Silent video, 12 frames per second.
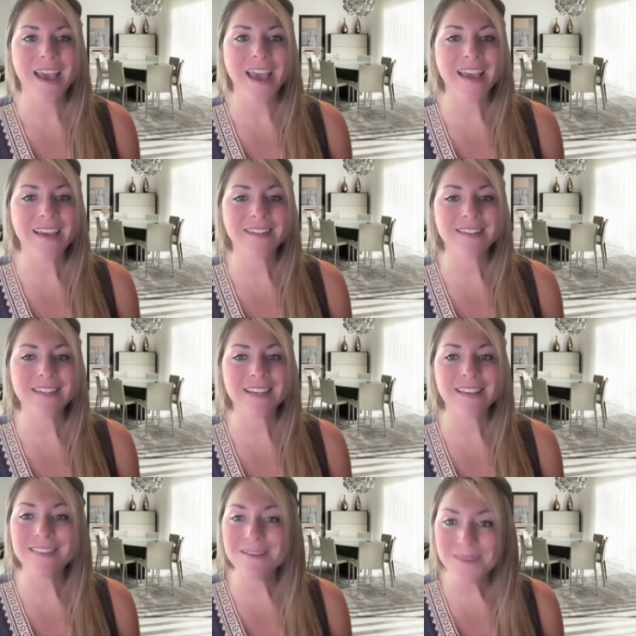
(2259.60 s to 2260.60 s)
And
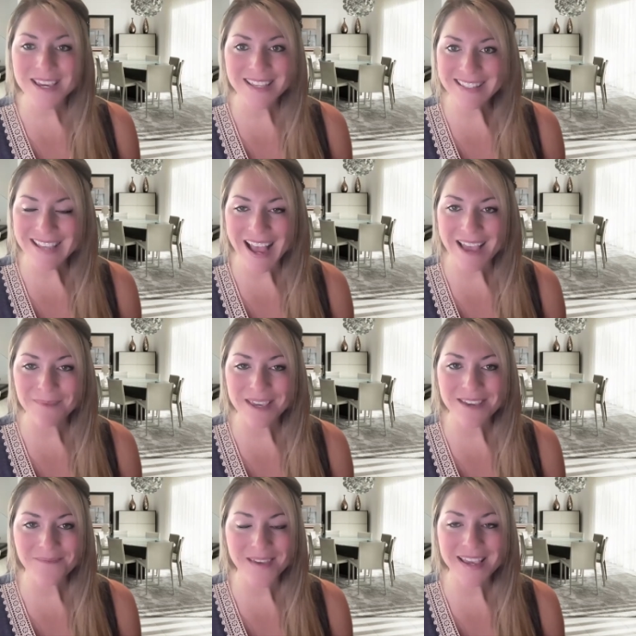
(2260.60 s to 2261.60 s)
in the meantime,
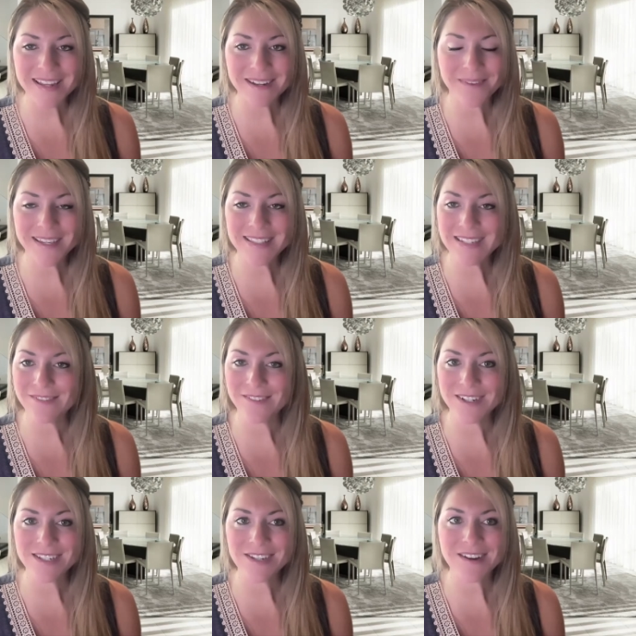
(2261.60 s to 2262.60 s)
keep making a big
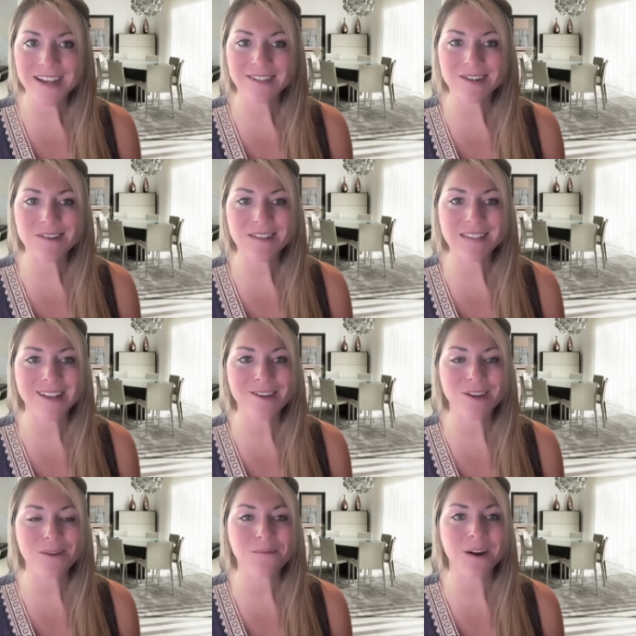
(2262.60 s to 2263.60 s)
difference. You guys are doing
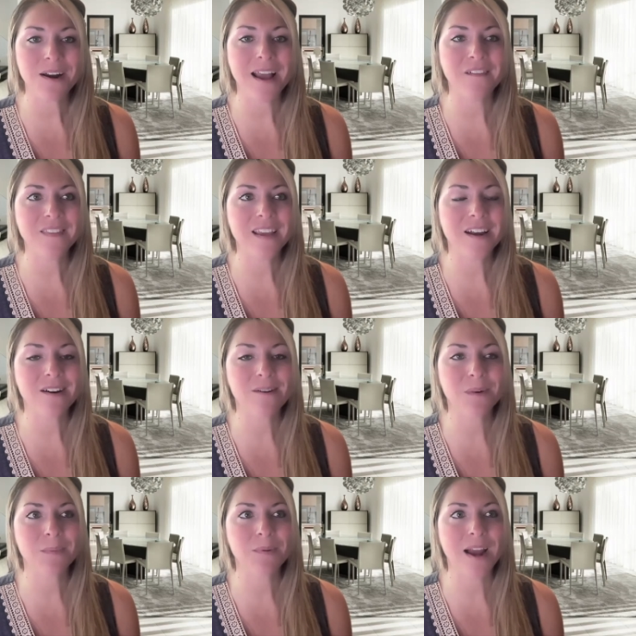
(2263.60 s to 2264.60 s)
such good work out there,
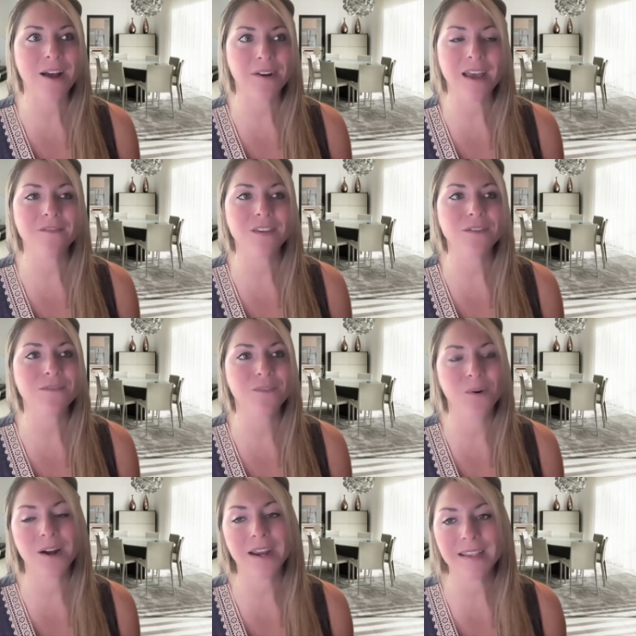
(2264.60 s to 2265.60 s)
and we're proud of you
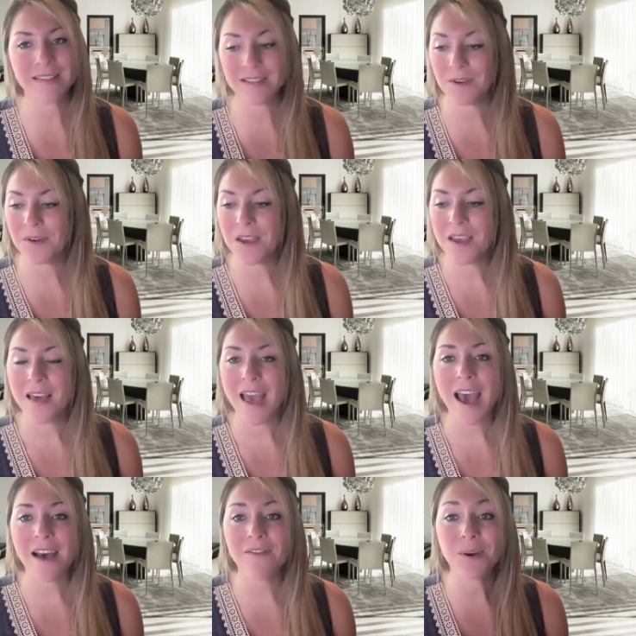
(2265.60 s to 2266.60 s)
for it. So
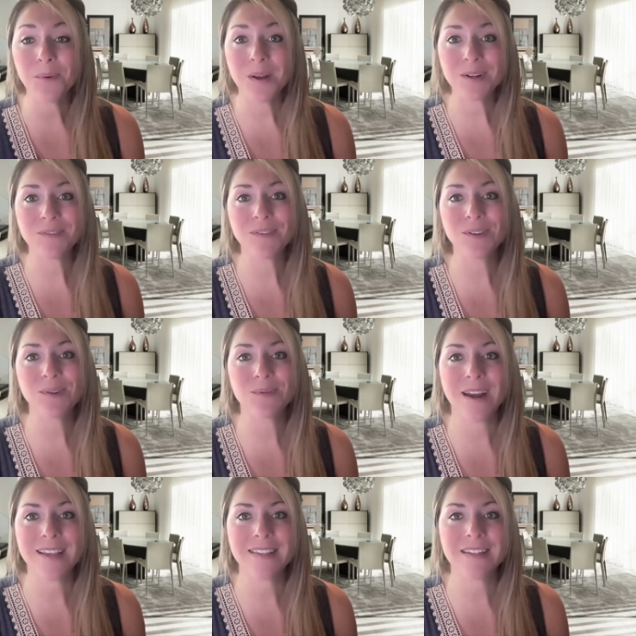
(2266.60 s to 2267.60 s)
have a wonderful
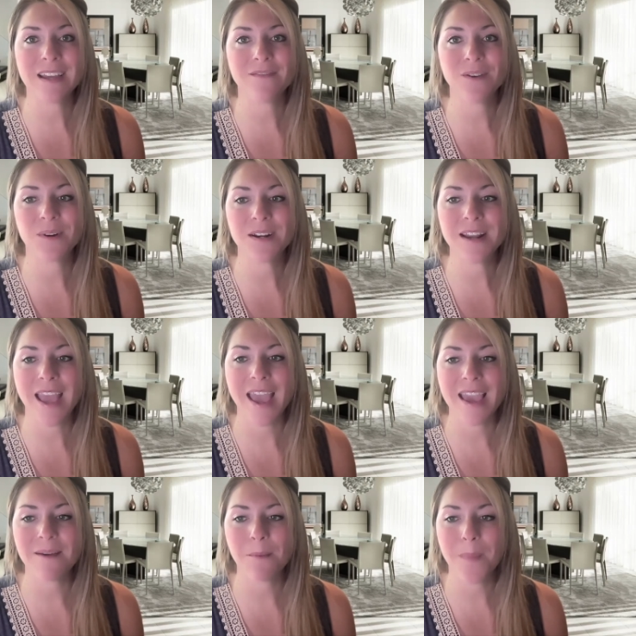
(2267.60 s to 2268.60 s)
rest of your
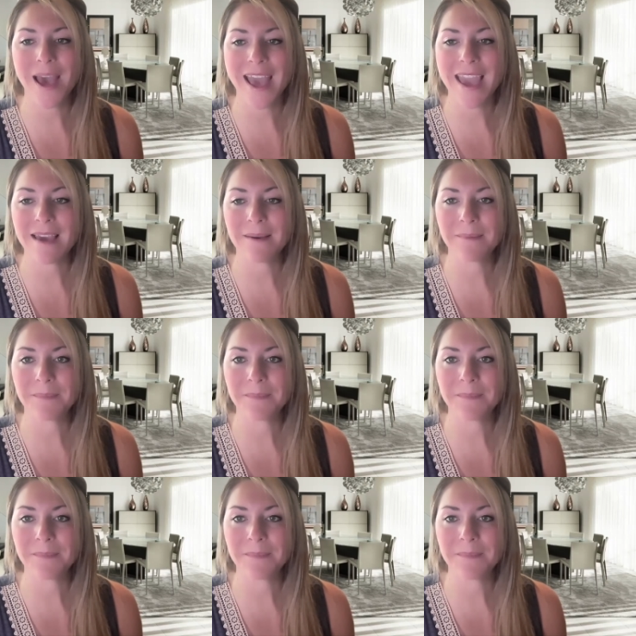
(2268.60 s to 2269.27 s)
day. Bye.